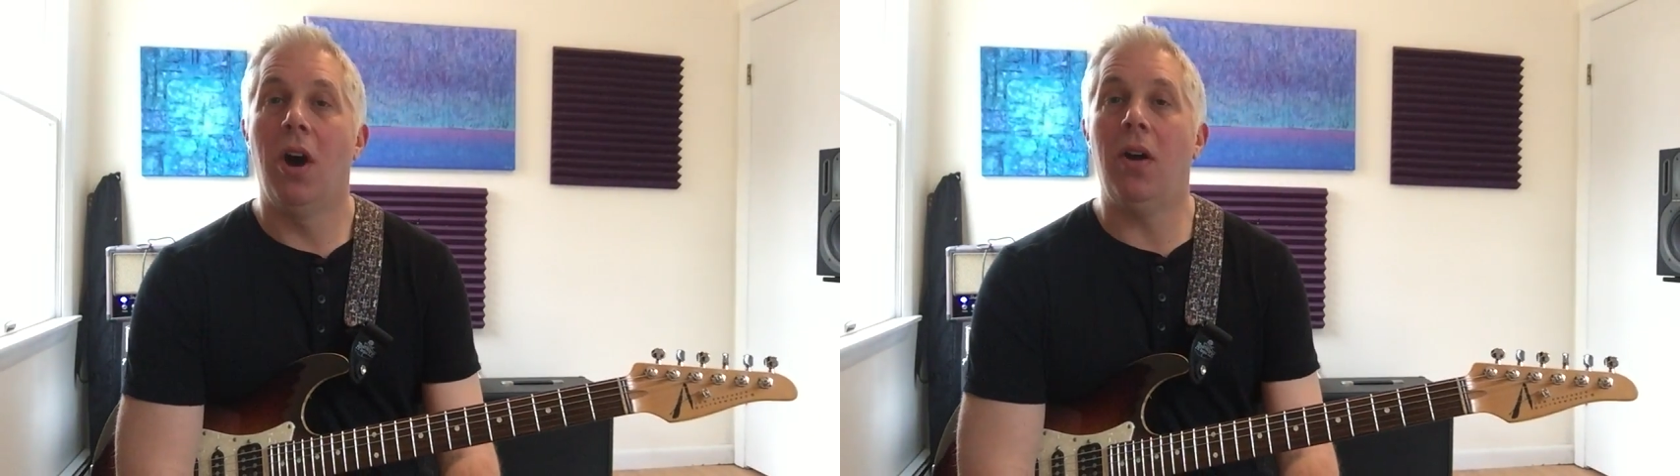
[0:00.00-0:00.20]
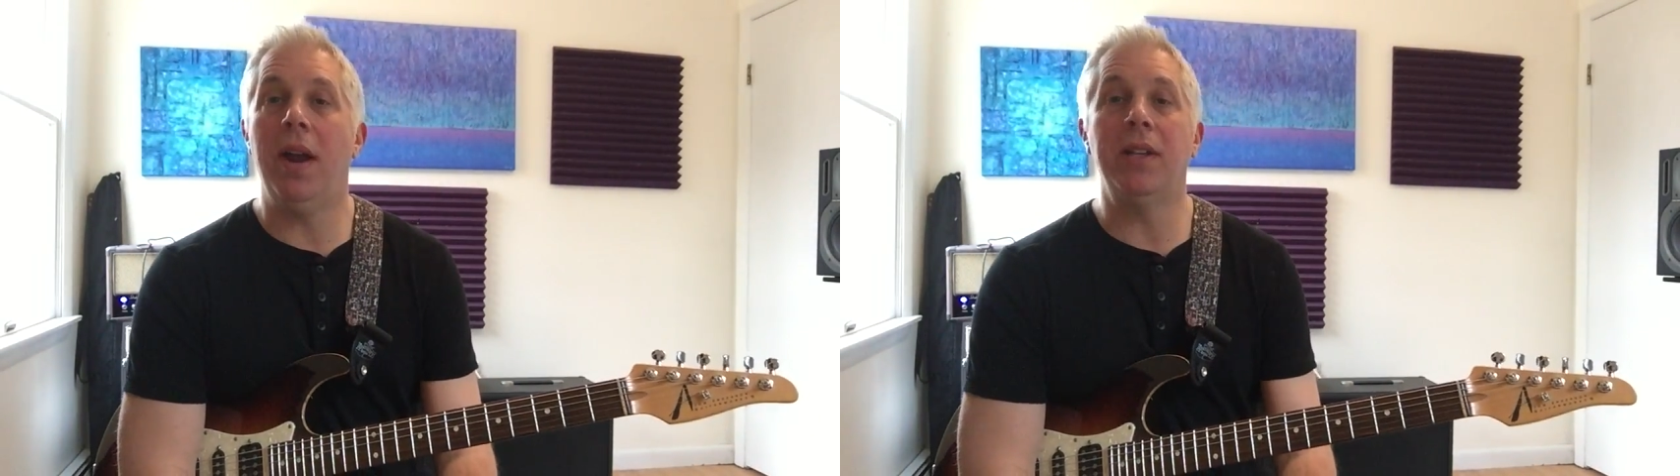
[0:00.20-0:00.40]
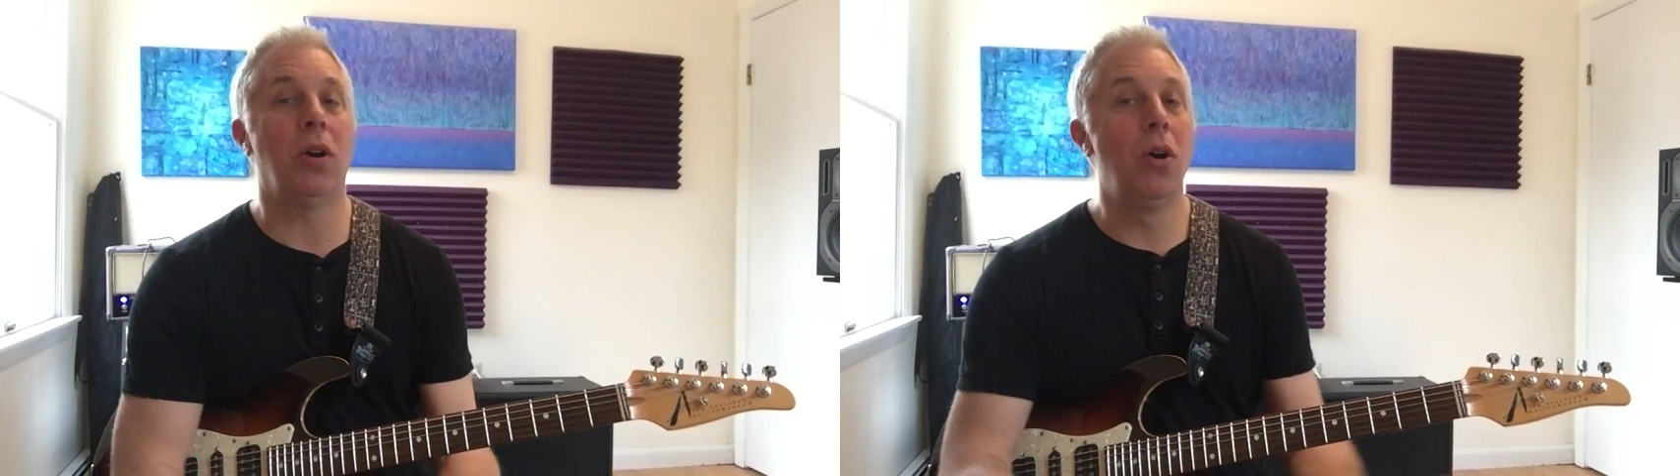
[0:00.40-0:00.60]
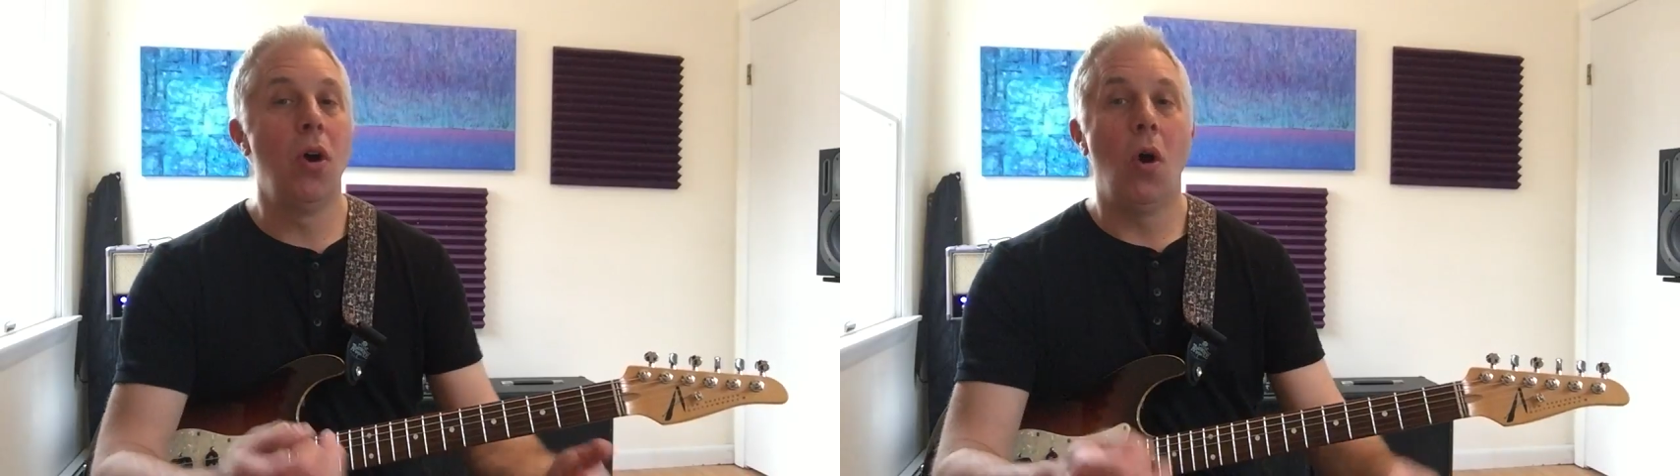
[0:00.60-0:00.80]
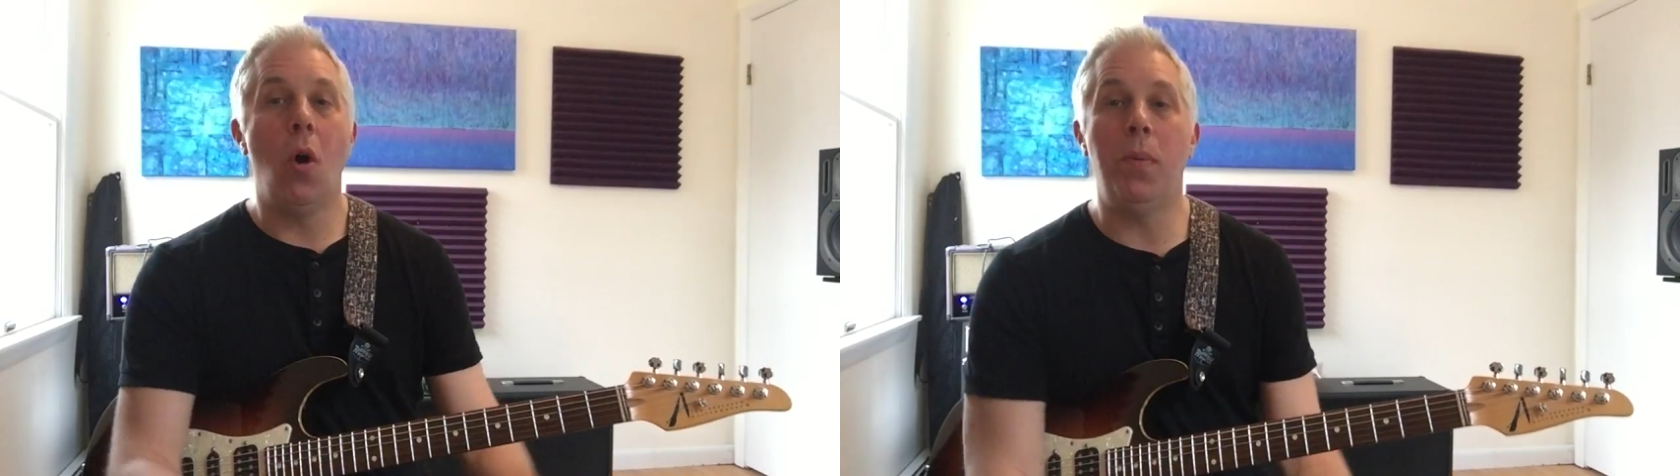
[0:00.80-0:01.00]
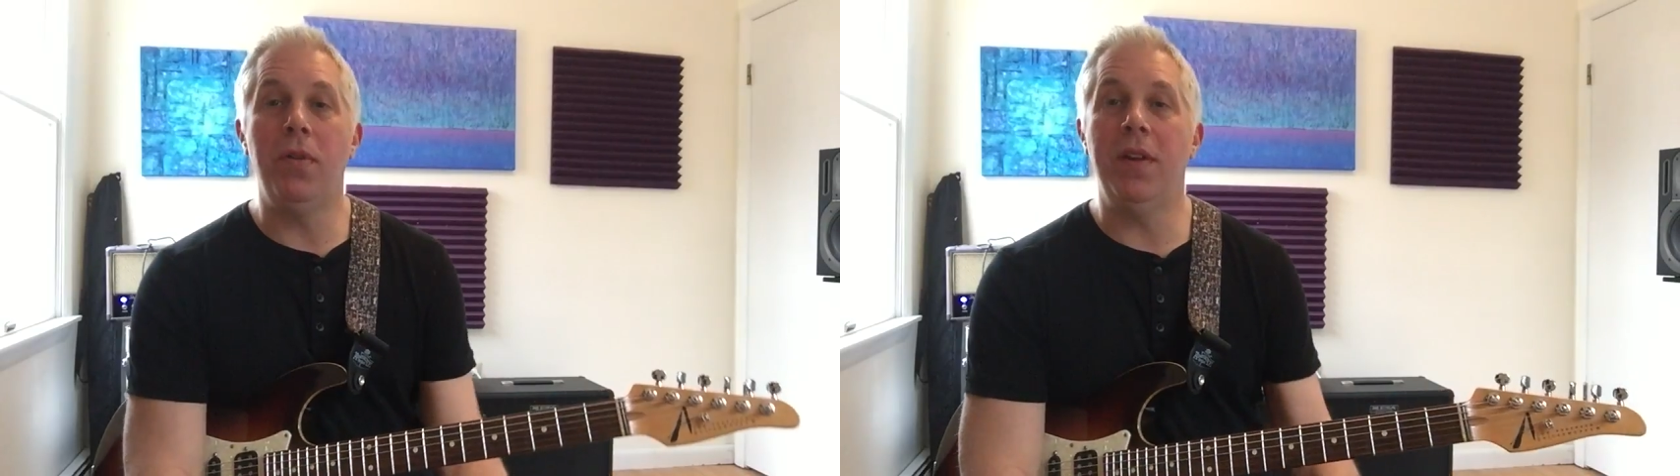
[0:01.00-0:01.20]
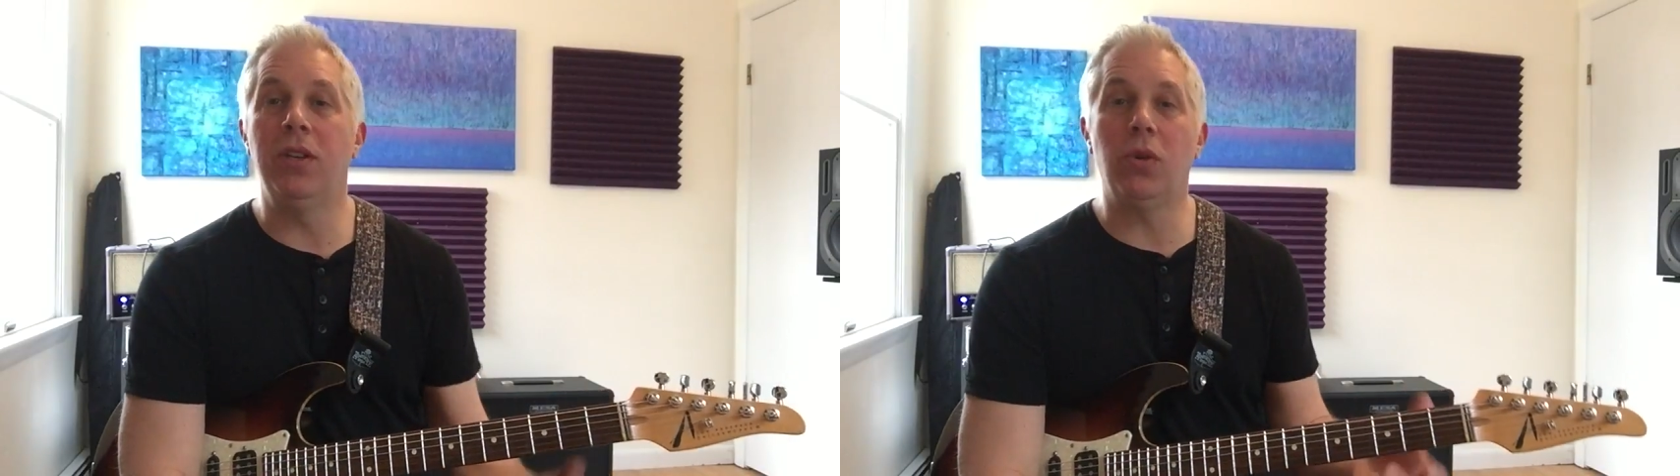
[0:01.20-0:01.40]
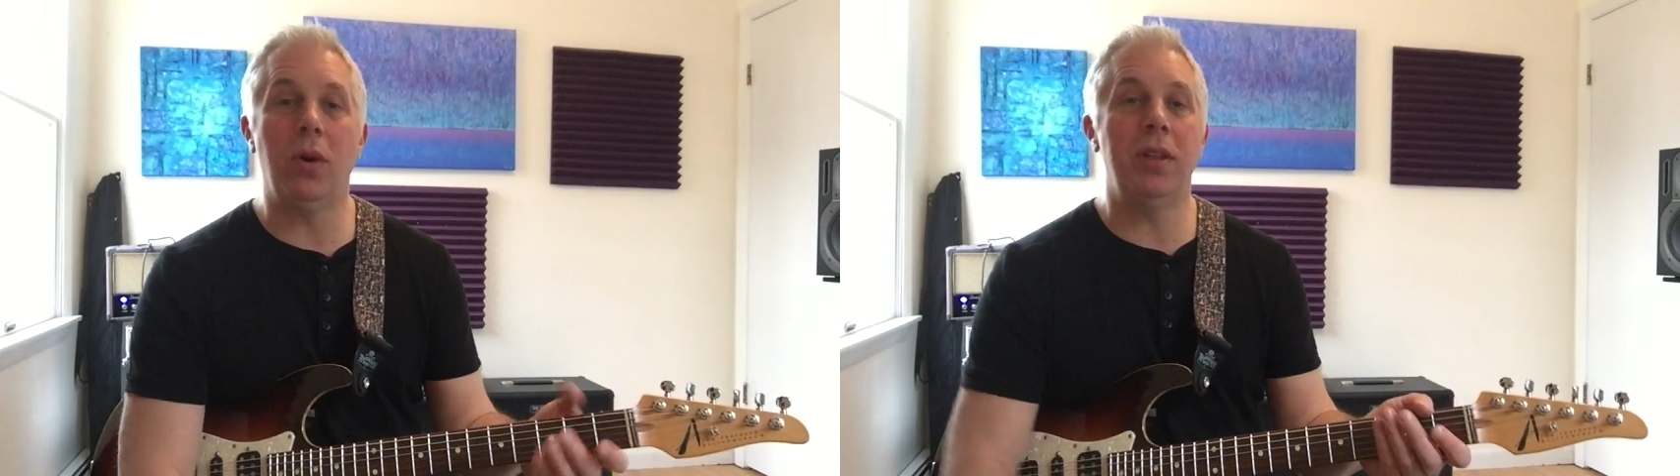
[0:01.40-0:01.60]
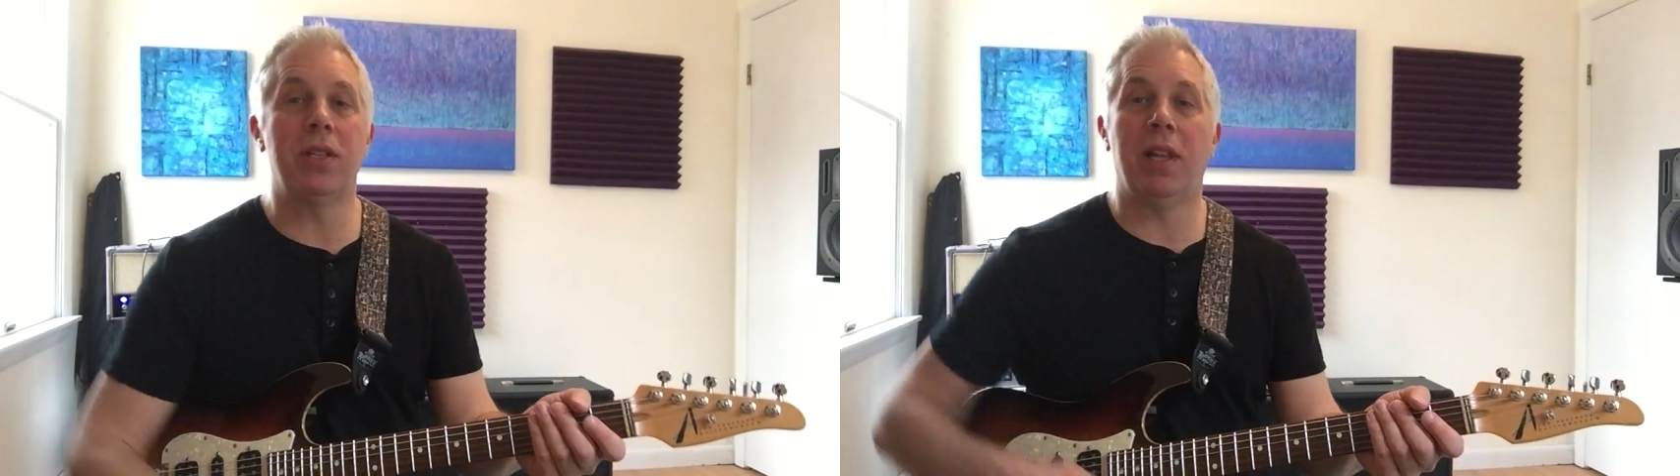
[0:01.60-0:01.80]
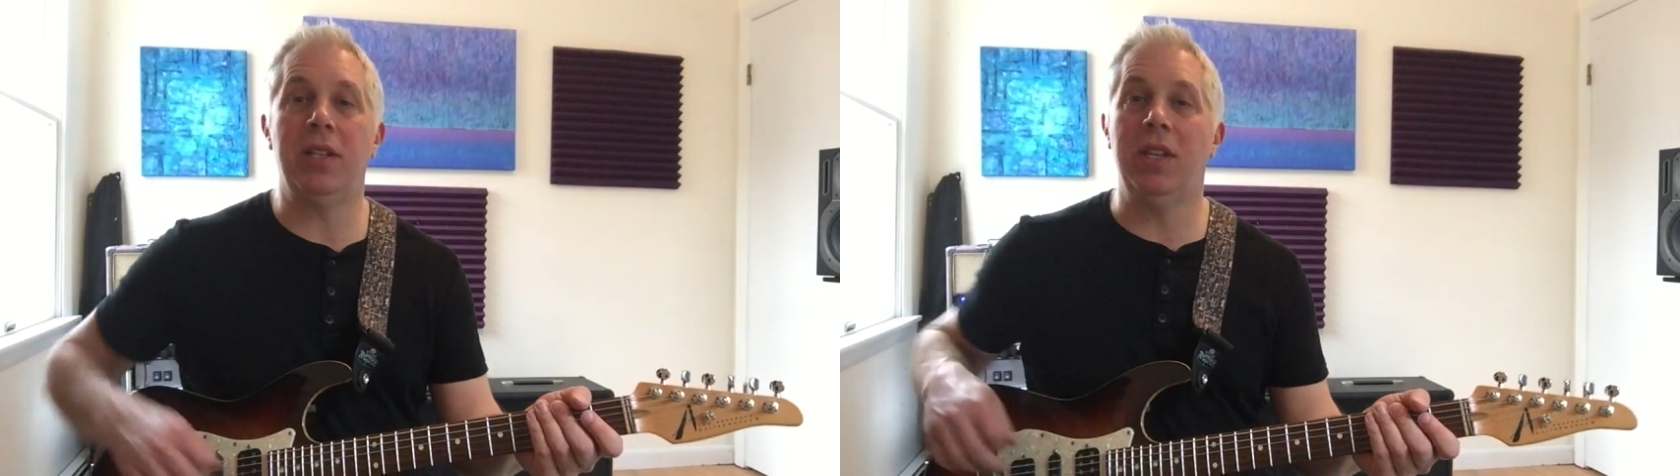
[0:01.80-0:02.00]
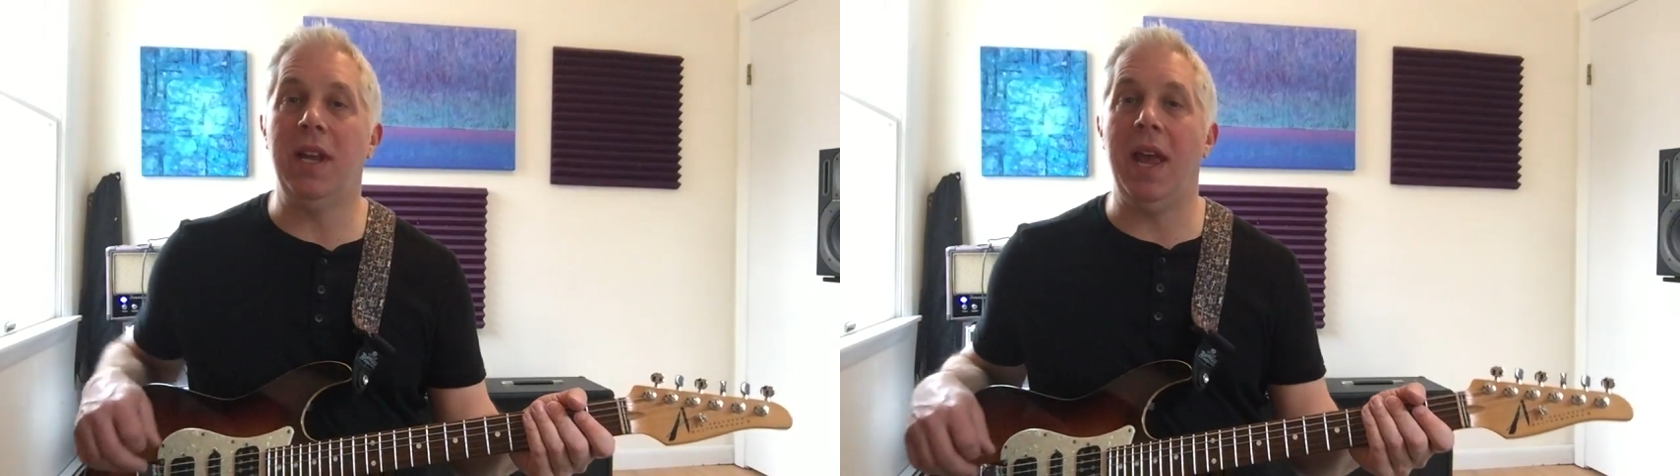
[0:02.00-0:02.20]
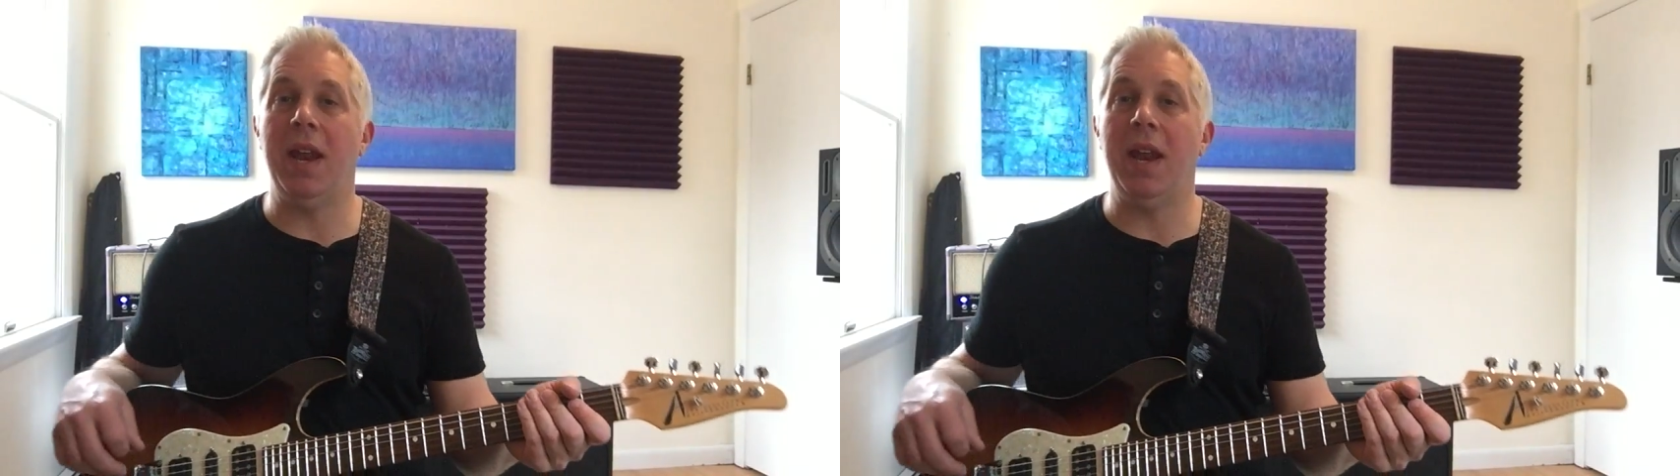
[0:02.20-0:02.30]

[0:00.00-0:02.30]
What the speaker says: Alright, so hope you've enjoyed this lesson,